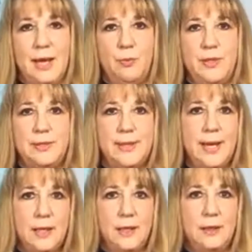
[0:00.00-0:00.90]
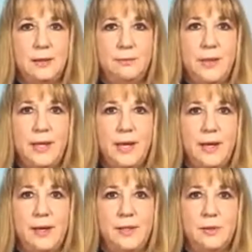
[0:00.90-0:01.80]
And we settle
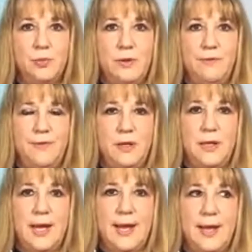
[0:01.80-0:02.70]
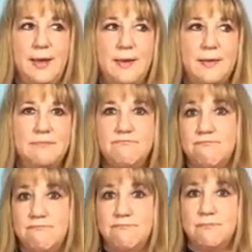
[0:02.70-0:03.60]
because we feel like
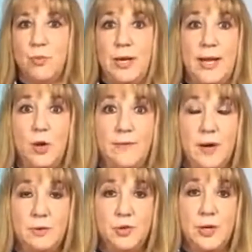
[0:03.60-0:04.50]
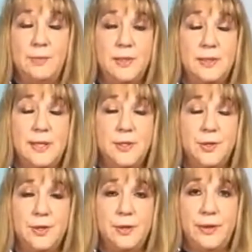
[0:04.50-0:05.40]
we let go of our dreams. It's
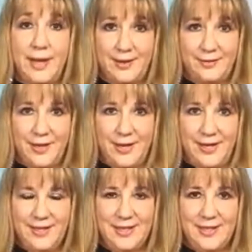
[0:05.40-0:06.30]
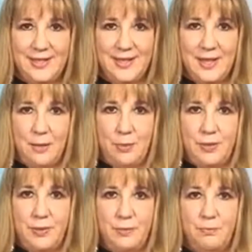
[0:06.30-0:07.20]
easier to do that, right?
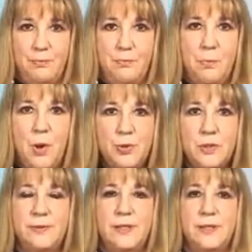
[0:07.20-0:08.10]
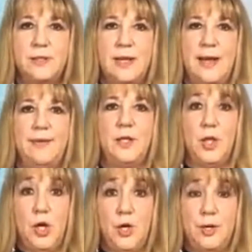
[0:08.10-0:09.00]
But most of us haven't
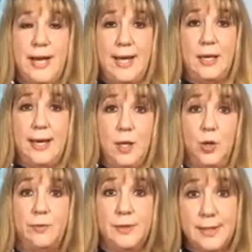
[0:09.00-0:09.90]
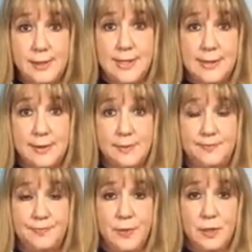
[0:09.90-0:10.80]
learned how to let go of resistance,
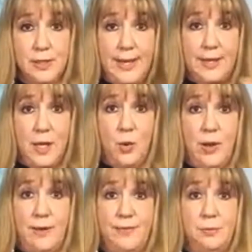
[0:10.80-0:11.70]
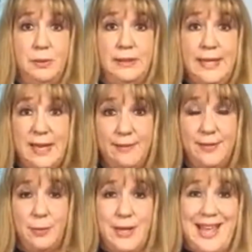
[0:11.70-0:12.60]
to let go of the belief
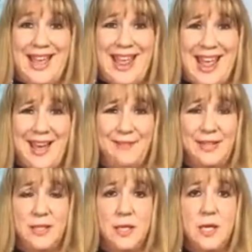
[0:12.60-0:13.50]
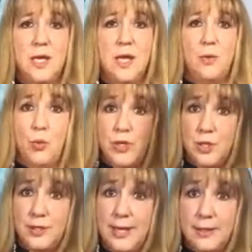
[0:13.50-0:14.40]
that we can't have it, which
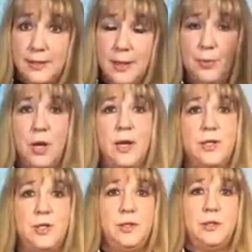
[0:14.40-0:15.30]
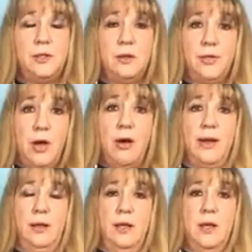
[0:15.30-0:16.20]
is that subconscious
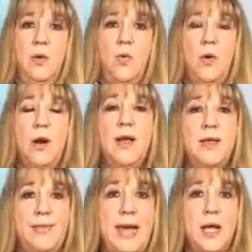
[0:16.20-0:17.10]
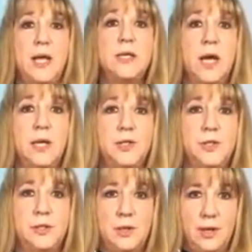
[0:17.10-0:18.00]
thought or that
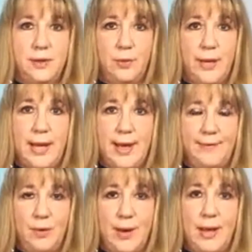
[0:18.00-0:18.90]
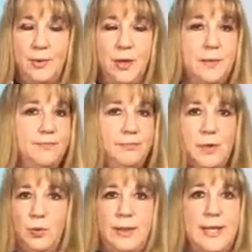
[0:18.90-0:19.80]
unconscious thought that we have around
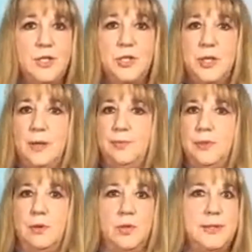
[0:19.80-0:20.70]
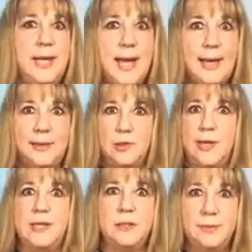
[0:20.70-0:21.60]
relationships or sex or
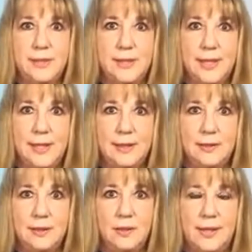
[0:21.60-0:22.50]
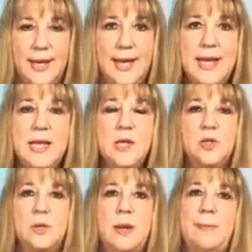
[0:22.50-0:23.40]
intimacy. Okay?
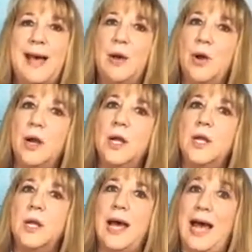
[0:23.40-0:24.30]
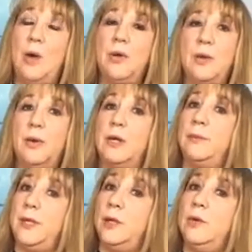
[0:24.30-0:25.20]
So my power hour that we're going
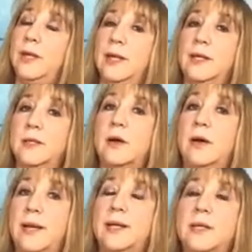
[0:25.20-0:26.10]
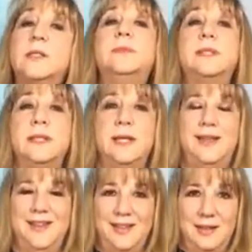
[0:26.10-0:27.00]
to be doing is on intimacy,